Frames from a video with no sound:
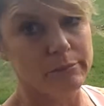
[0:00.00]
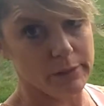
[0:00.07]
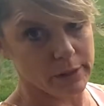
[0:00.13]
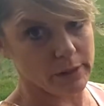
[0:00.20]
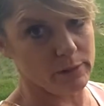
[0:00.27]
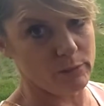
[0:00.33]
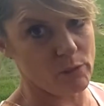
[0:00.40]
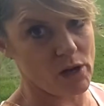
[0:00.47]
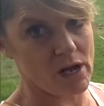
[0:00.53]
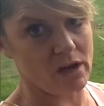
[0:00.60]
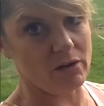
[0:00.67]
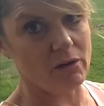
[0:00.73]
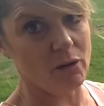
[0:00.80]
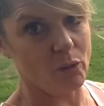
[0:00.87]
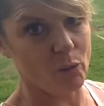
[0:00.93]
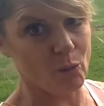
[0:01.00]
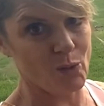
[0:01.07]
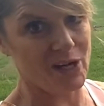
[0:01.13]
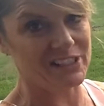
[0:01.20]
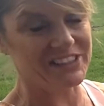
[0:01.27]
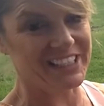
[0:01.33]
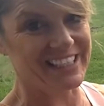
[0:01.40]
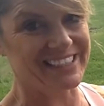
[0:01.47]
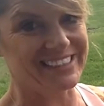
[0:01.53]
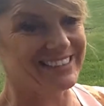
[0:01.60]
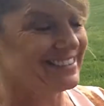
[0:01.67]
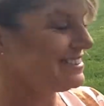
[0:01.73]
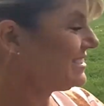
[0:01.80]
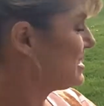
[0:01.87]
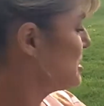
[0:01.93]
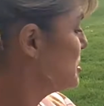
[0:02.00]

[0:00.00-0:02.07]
medium well, well done.